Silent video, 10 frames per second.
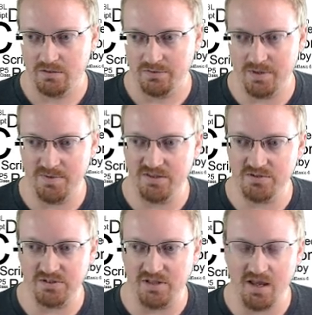mean,
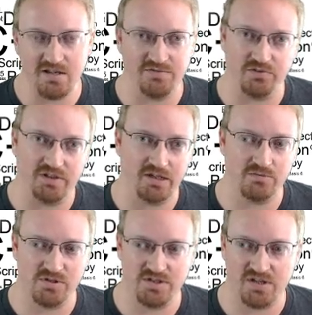there's a lot of different
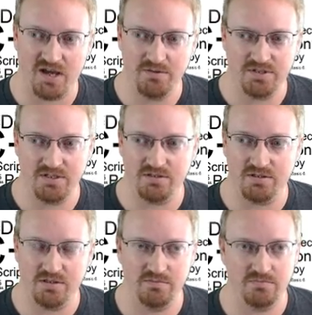languages. I would say
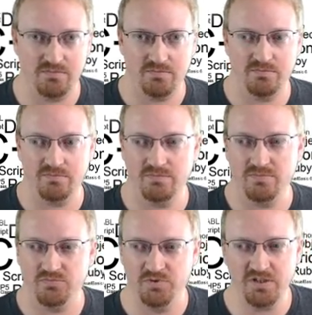
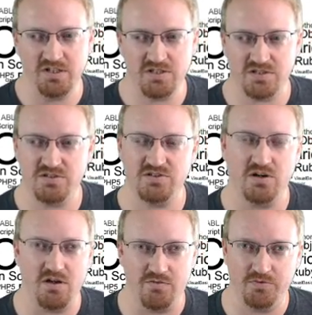really just
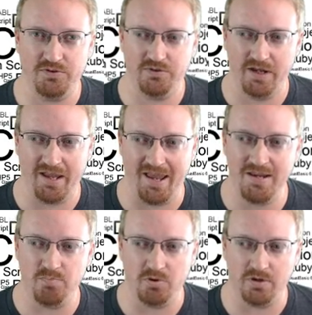start off with learning
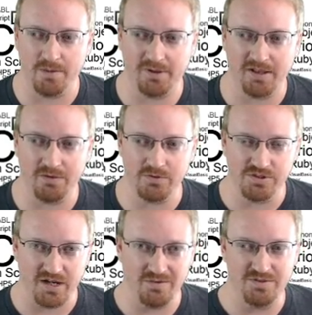any programming
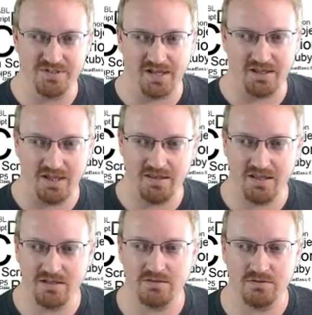language, I would say. And
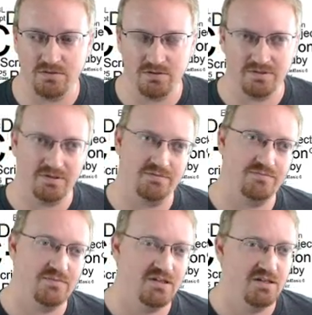then
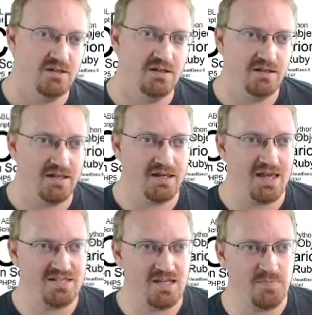like
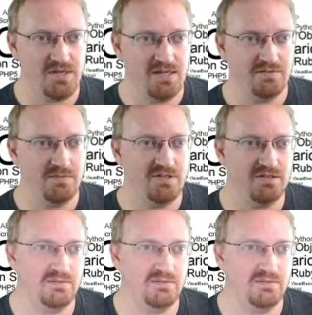SAP, let me